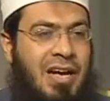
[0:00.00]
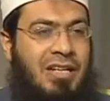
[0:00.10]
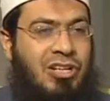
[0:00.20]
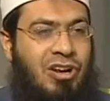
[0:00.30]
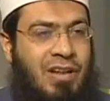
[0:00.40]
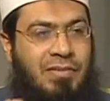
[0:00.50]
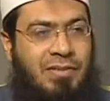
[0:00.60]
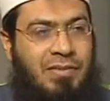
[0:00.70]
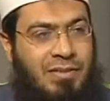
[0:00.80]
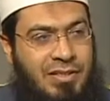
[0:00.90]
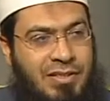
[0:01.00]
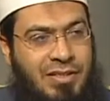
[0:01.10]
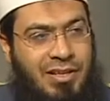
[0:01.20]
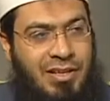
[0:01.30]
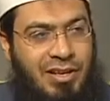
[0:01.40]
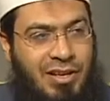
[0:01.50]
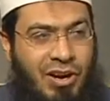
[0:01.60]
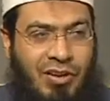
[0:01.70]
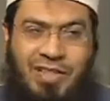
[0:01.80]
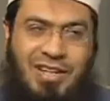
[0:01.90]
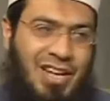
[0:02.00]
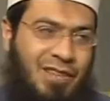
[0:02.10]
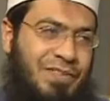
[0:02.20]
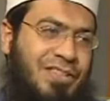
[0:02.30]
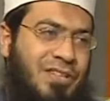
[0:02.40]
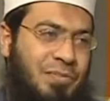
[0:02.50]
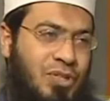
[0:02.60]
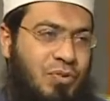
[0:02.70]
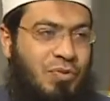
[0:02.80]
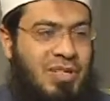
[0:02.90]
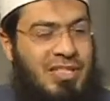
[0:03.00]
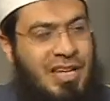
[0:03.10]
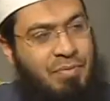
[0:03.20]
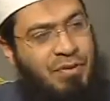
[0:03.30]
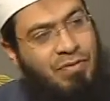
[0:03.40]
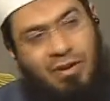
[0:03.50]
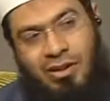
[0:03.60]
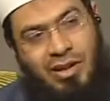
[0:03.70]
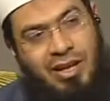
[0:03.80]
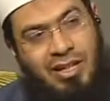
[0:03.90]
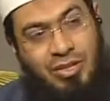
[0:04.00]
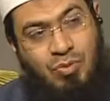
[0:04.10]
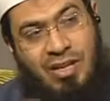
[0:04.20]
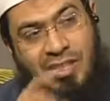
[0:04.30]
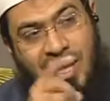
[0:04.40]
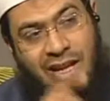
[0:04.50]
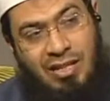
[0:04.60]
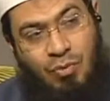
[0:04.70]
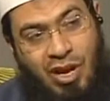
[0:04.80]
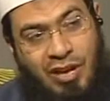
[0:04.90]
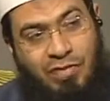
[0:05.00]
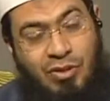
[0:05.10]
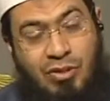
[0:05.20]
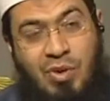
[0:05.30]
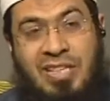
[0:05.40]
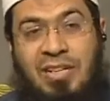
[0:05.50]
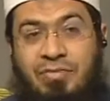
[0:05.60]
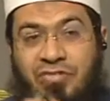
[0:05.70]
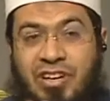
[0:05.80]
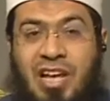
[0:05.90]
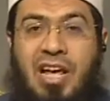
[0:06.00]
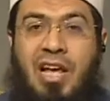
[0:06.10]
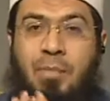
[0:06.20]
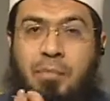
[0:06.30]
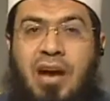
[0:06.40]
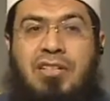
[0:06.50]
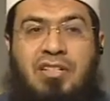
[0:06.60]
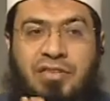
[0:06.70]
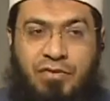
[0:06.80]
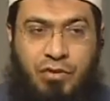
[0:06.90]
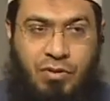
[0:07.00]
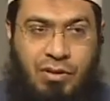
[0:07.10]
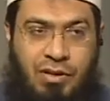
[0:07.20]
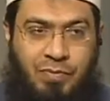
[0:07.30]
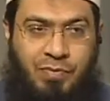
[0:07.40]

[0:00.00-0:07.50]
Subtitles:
hunger and thirst on the day of judgment when we stand before Allah. That's why the wife also has a very positive rule